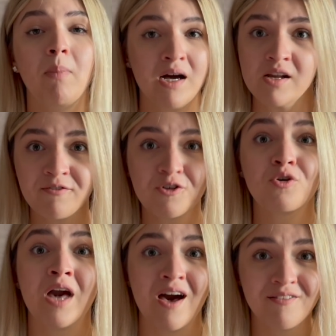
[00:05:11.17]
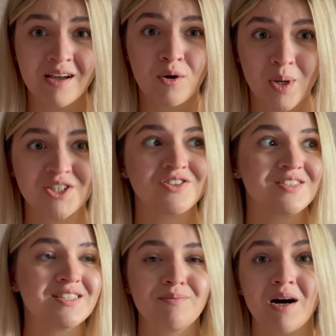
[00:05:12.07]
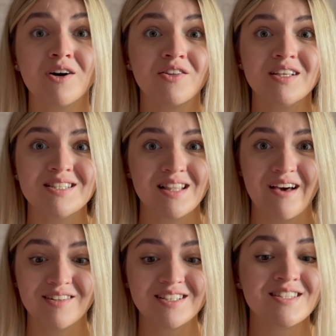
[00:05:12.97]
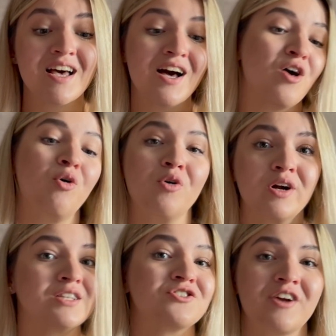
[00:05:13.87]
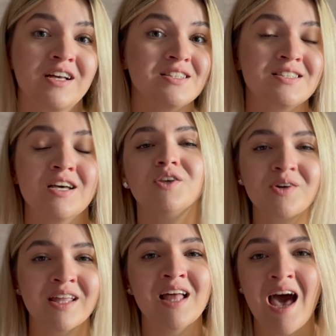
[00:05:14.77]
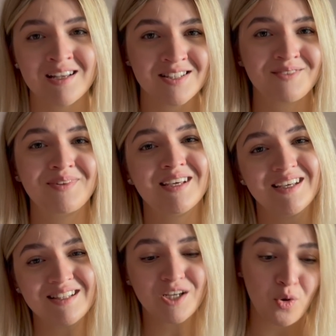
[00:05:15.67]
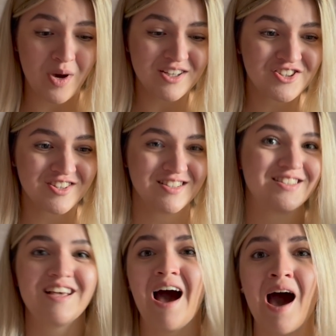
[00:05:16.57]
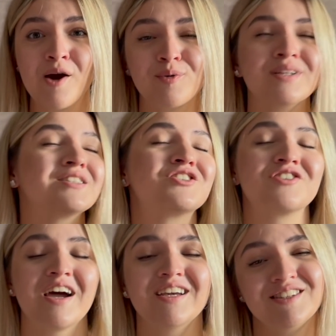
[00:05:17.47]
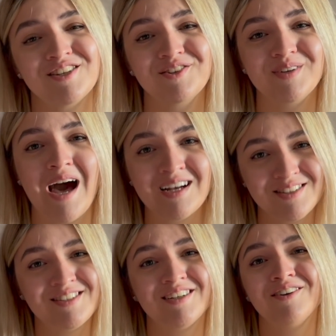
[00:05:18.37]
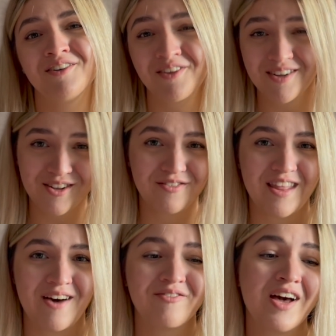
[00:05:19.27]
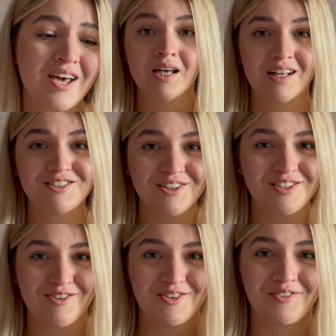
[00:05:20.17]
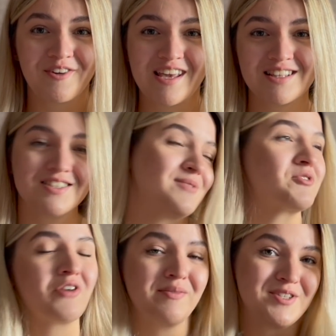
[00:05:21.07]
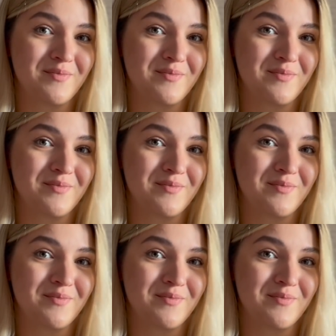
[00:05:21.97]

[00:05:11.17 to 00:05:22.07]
But if you have questions about these levels or trends, you can ask me in questions. I will try to answer on all of them. And also don't forget to subscribe to